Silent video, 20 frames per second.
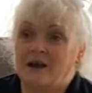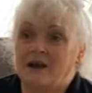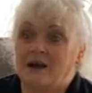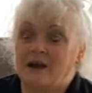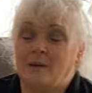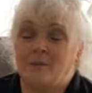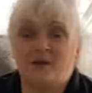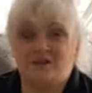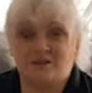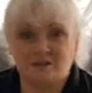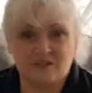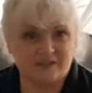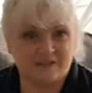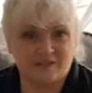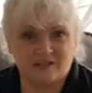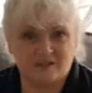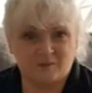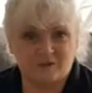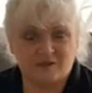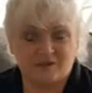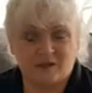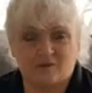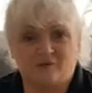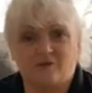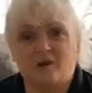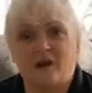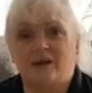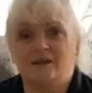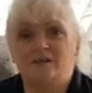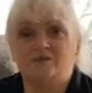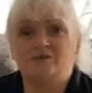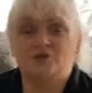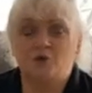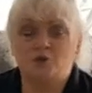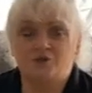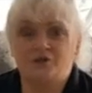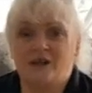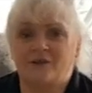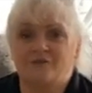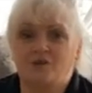I basically said to myself, right,
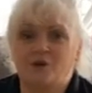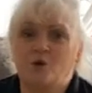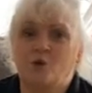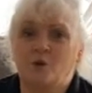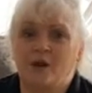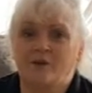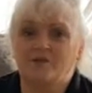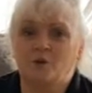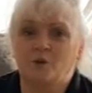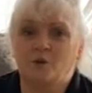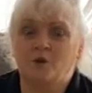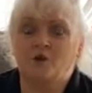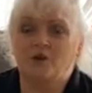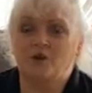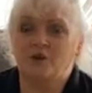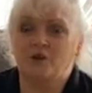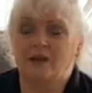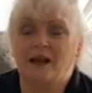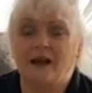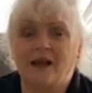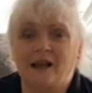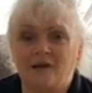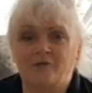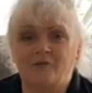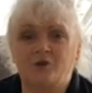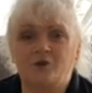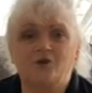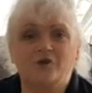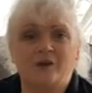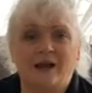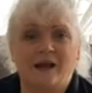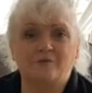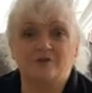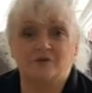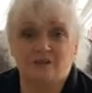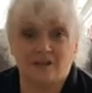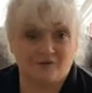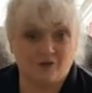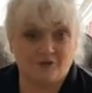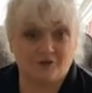Tuesday afternoon after work, I'll have a run down,
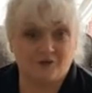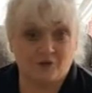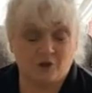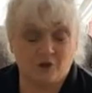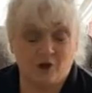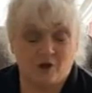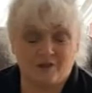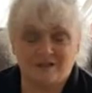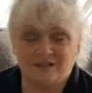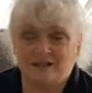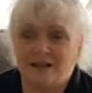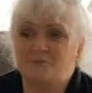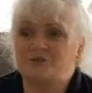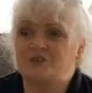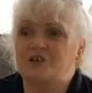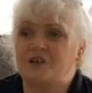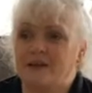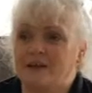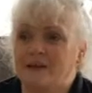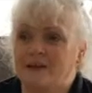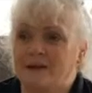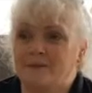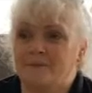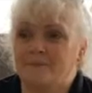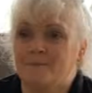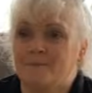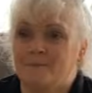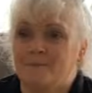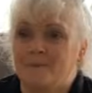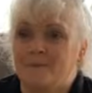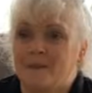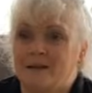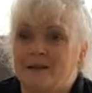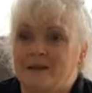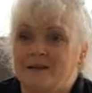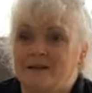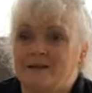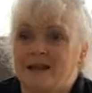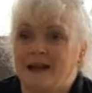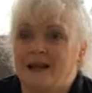see if they've still got this lampshade in.
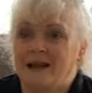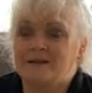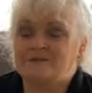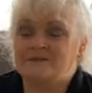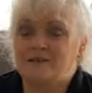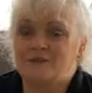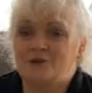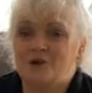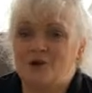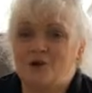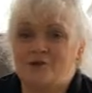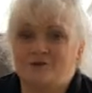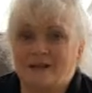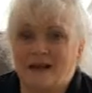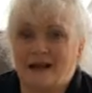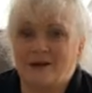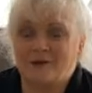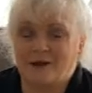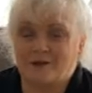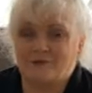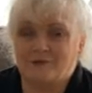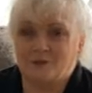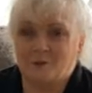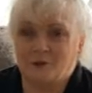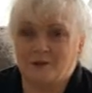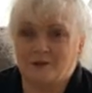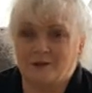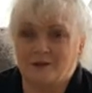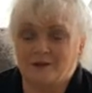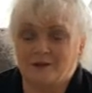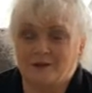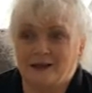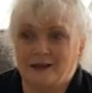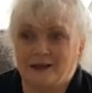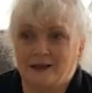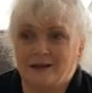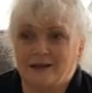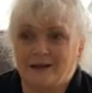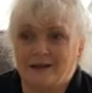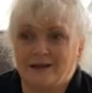Now, as I drove down after work,
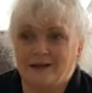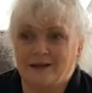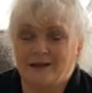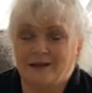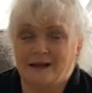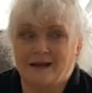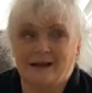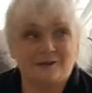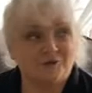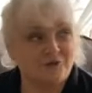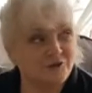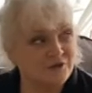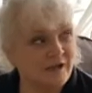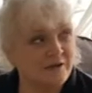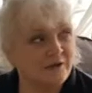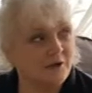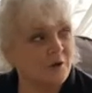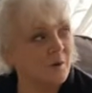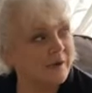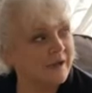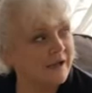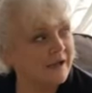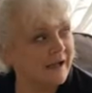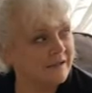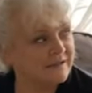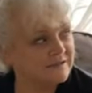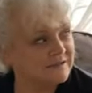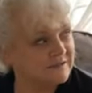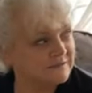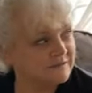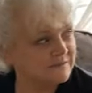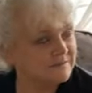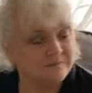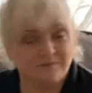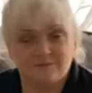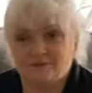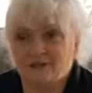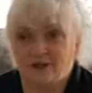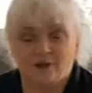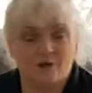I just had a quick glance,
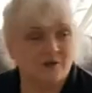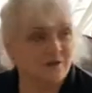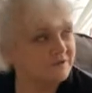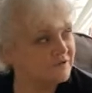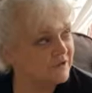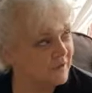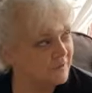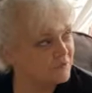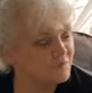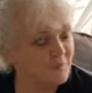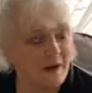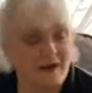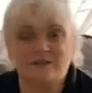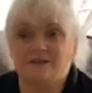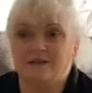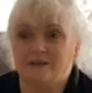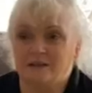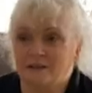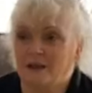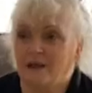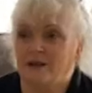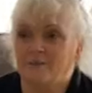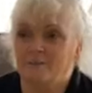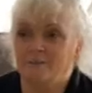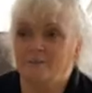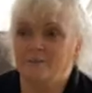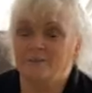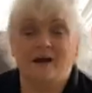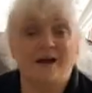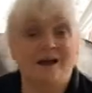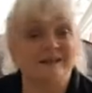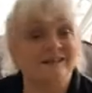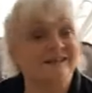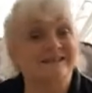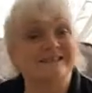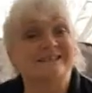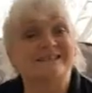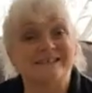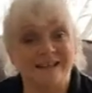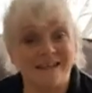you know, as I'm passing, and I
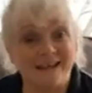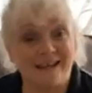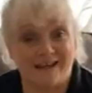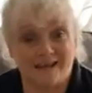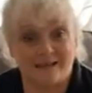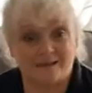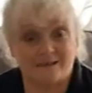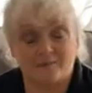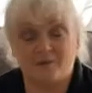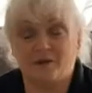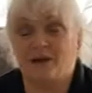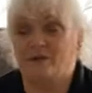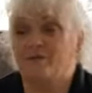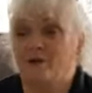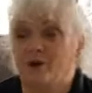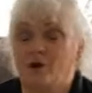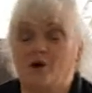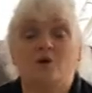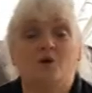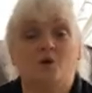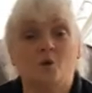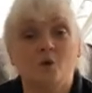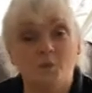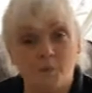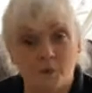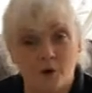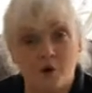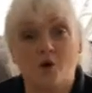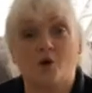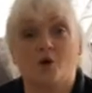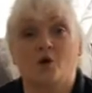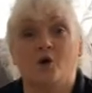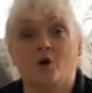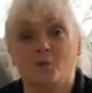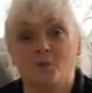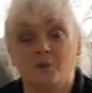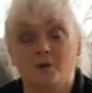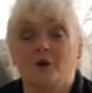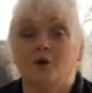didn't see it, but I thought, go and park up,